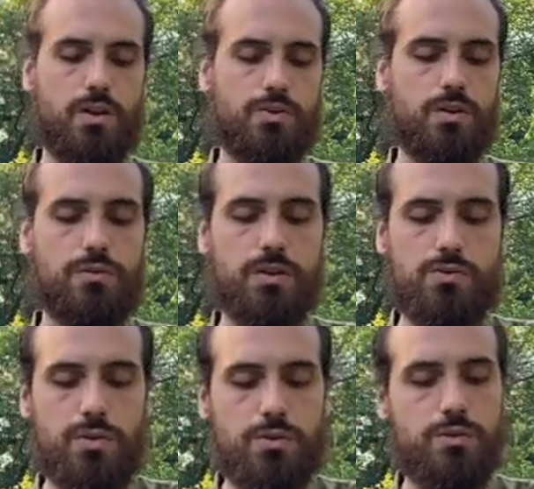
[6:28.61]
So the first
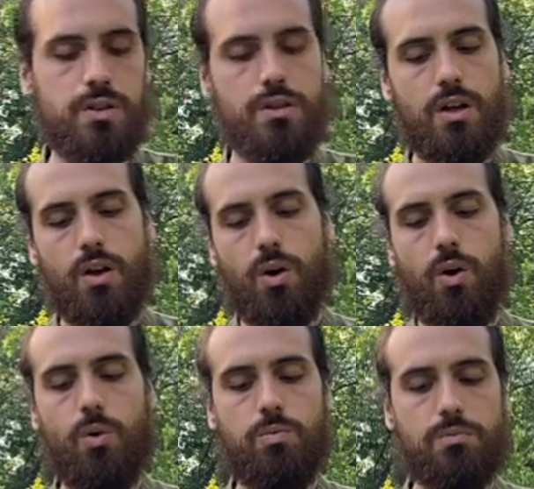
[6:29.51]
one you read
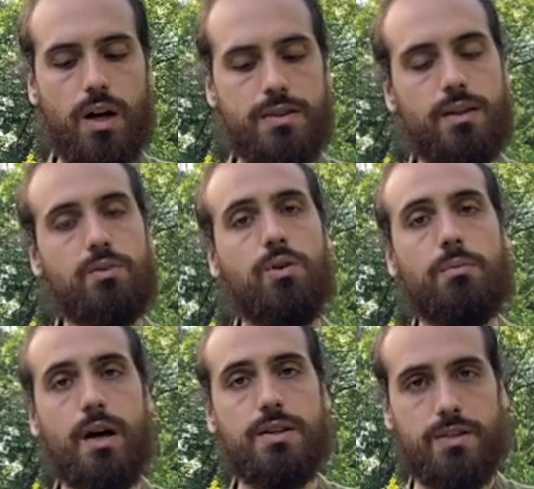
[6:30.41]
Om Asato
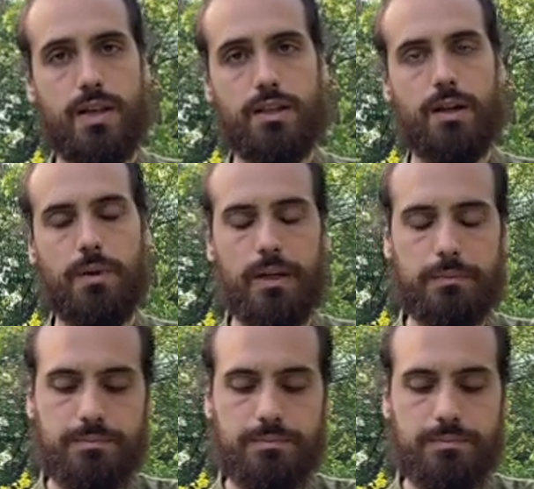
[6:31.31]
Ma Sadgamaya.